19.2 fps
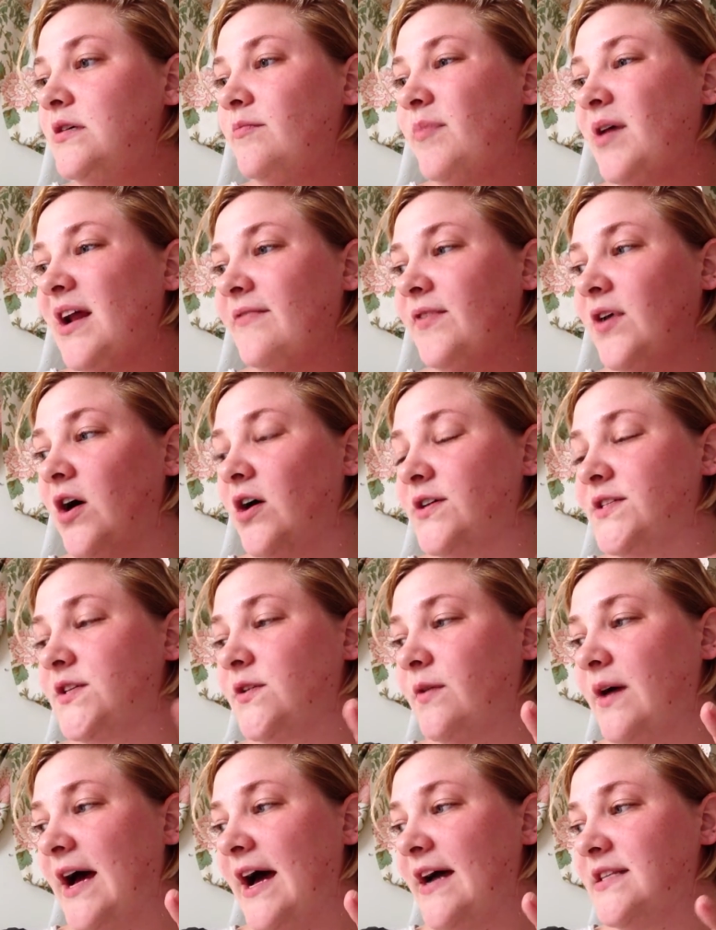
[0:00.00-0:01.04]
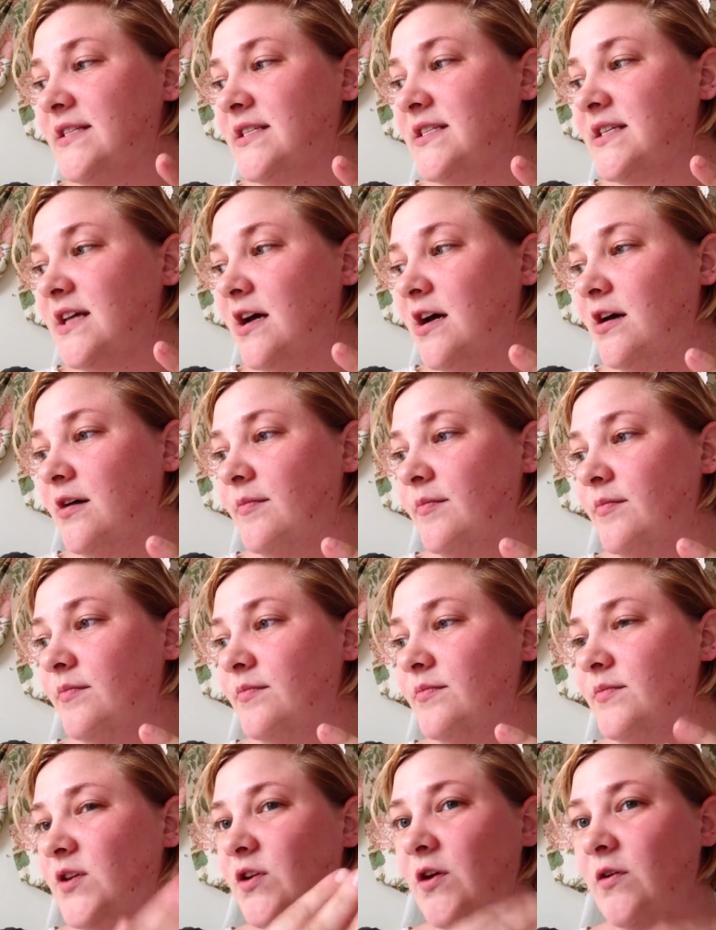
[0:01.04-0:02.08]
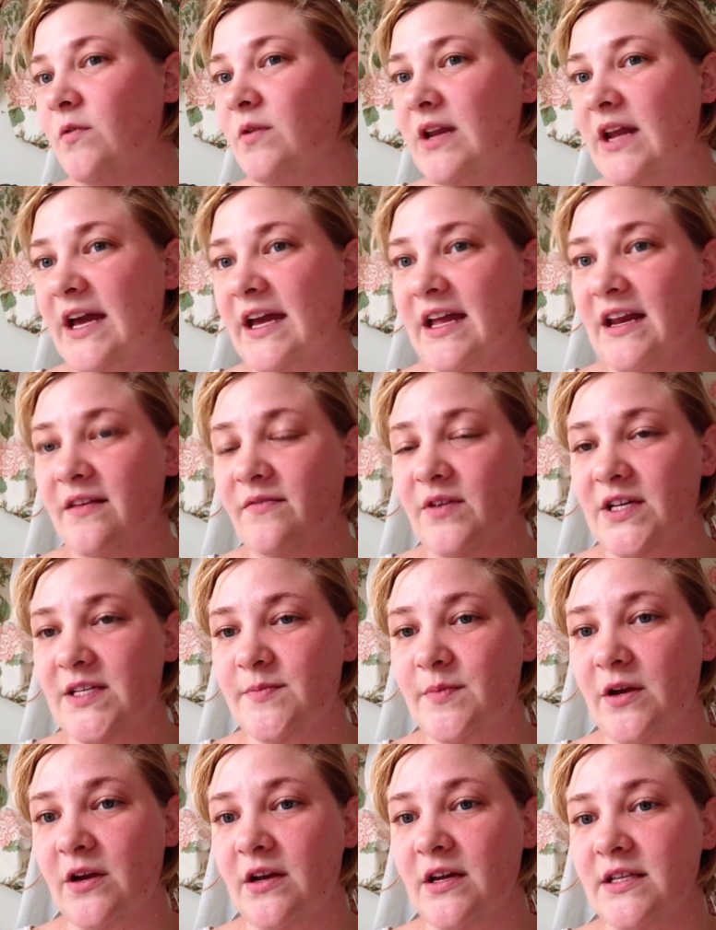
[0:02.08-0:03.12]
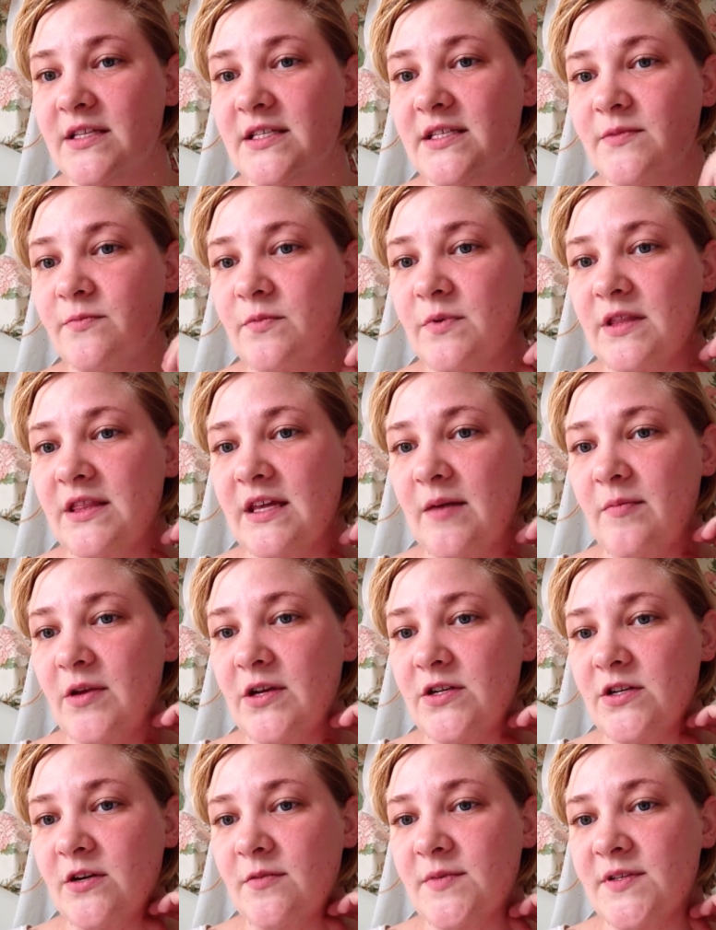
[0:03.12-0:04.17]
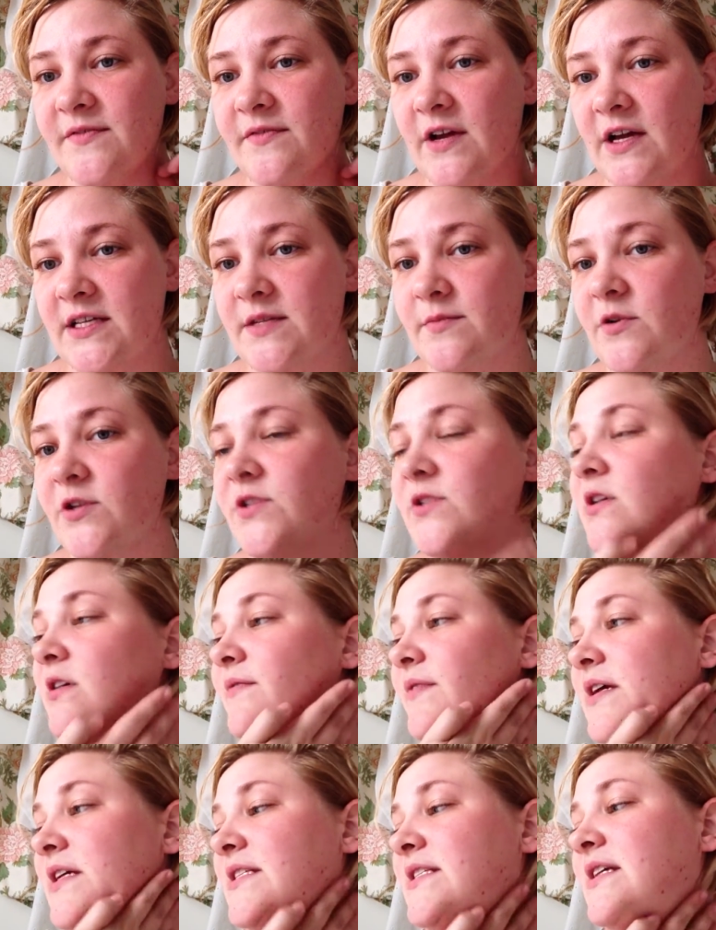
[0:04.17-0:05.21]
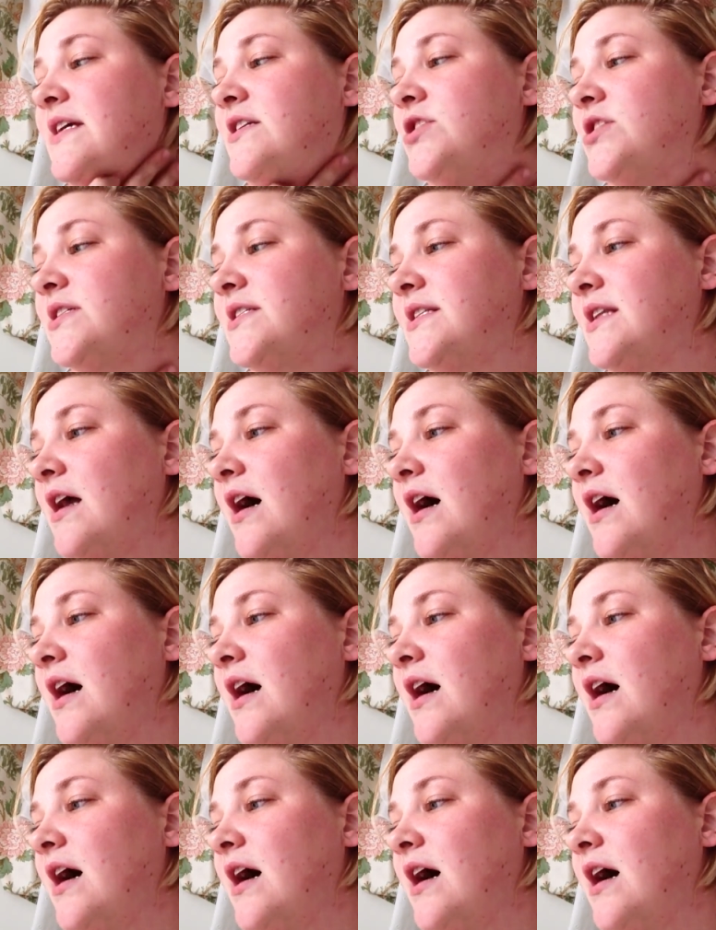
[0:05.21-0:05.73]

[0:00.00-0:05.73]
I've also had some, you know, negative experience with them in terms of customer service and just